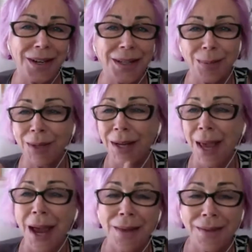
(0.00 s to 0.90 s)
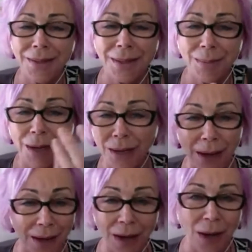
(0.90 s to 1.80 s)
It's a bit like, hey, this is me.
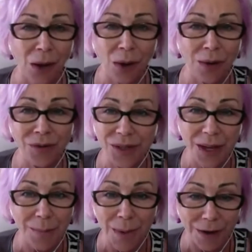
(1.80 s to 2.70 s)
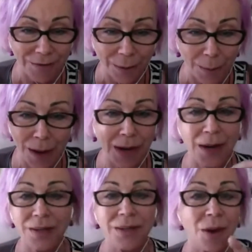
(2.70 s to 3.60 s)
Like, hello, I've just come back from the
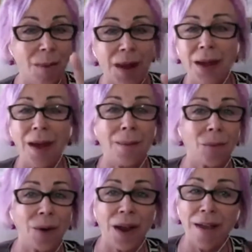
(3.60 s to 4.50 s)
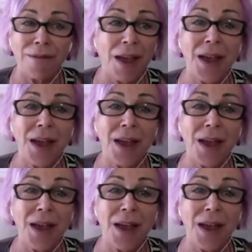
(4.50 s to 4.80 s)
markets, no makeup, whatever.